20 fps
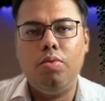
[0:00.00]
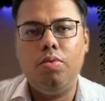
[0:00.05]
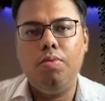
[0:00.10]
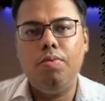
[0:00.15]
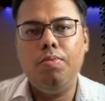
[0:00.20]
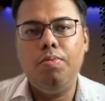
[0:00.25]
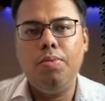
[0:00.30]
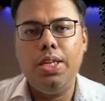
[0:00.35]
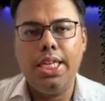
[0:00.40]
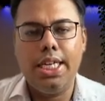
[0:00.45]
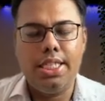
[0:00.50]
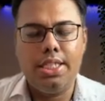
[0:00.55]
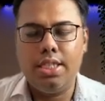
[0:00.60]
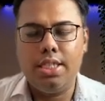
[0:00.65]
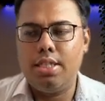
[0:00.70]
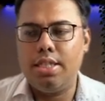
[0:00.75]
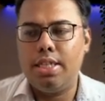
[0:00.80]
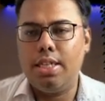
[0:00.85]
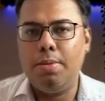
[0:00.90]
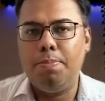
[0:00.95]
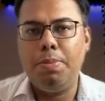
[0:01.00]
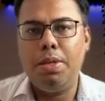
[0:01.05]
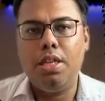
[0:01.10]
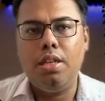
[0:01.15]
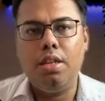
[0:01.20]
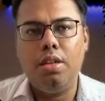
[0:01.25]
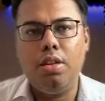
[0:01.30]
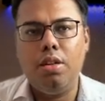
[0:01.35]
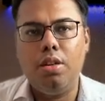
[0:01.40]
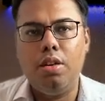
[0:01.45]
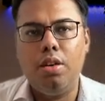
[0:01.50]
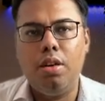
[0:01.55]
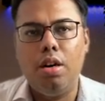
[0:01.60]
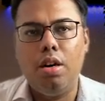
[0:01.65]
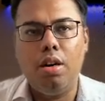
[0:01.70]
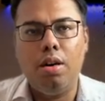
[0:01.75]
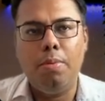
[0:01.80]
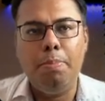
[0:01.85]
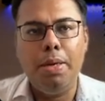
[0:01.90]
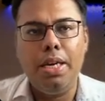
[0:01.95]
we are just keeping
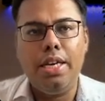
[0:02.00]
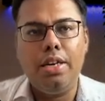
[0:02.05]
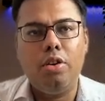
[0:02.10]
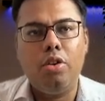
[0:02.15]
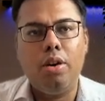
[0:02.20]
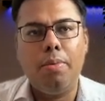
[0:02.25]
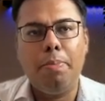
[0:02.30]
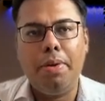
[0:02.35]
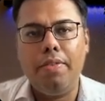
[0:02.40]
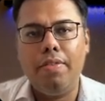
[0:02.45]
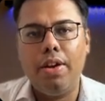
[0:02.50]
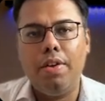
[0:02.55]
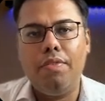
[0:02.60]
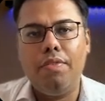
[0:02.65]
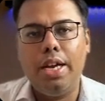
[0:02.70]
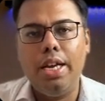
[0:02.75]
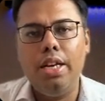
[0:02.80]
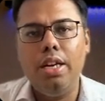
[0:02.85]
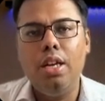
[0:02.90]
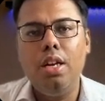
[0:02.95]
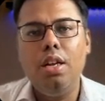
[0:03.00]
a billing.py file